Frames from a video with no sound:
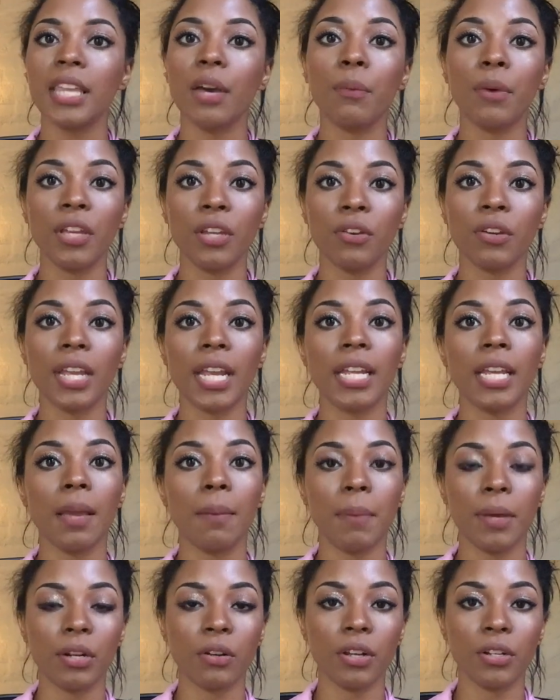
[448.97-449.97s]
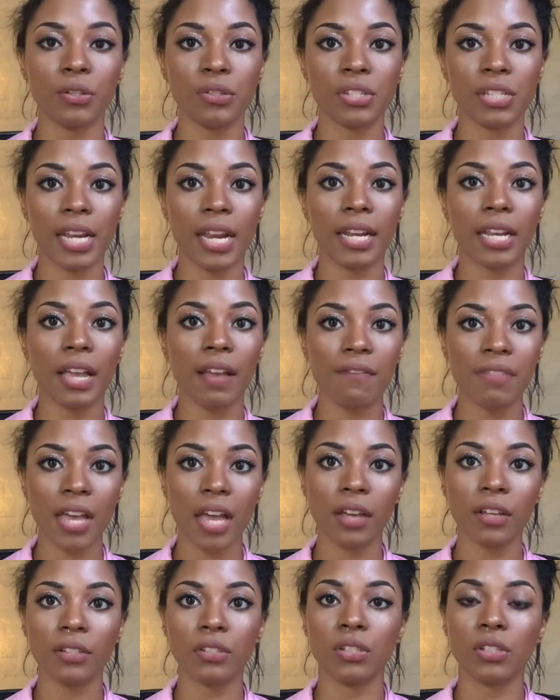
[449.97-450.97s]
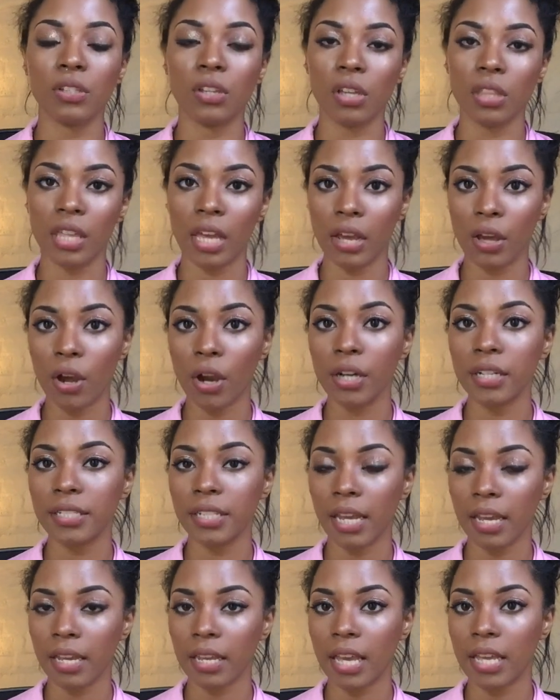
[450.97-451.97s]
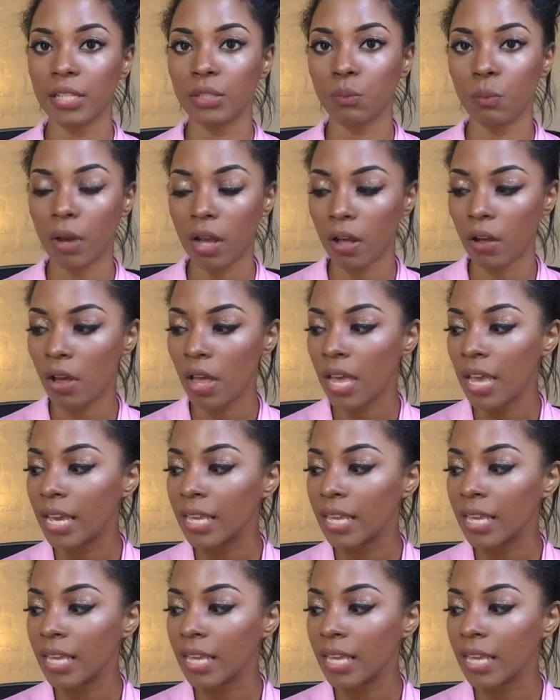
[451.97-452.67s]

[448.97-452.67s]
That way you're getting a better understanding of that, that card deck as well.